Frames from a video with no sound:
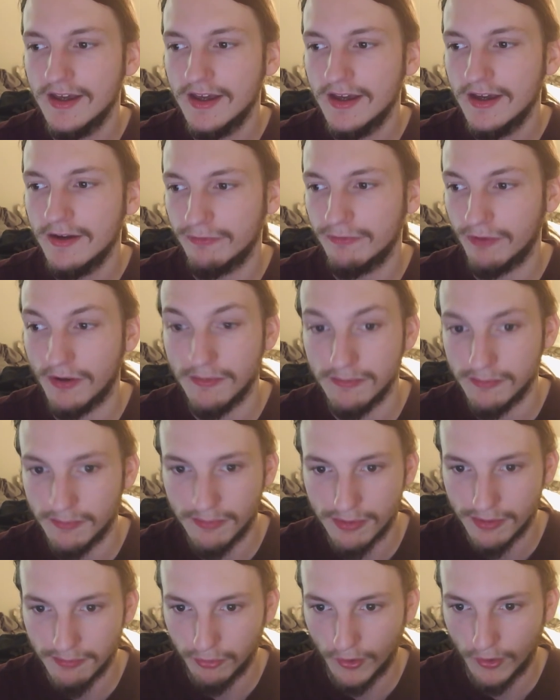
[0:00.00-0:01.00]
from
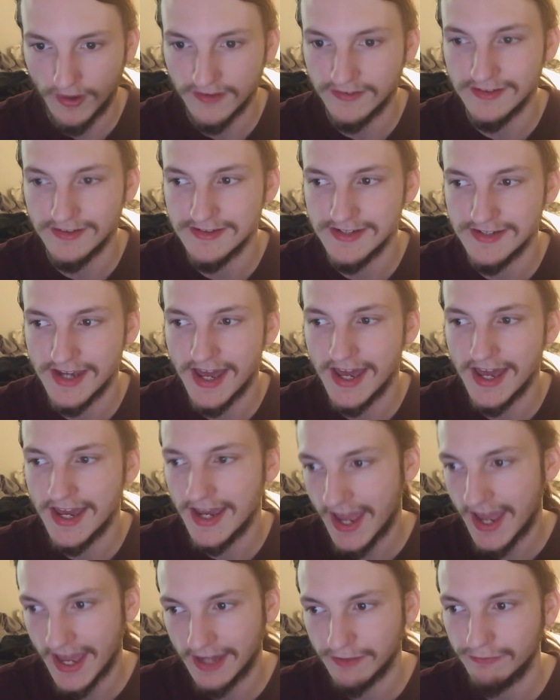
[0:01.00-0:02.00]
the present
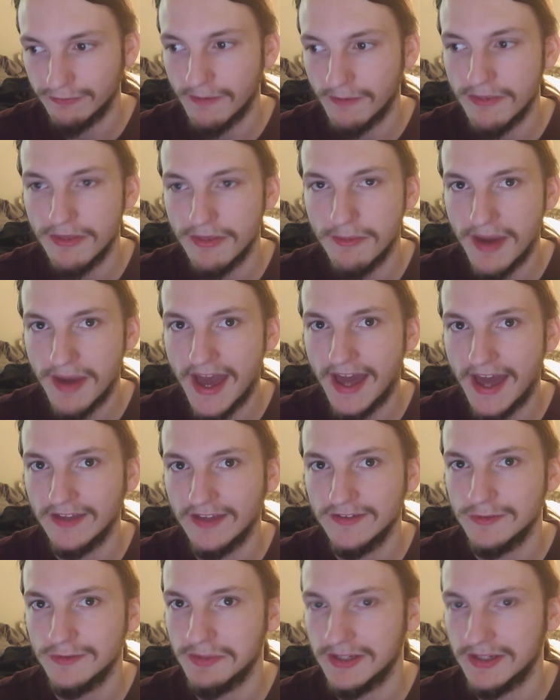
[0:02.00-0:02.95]
day and from the past,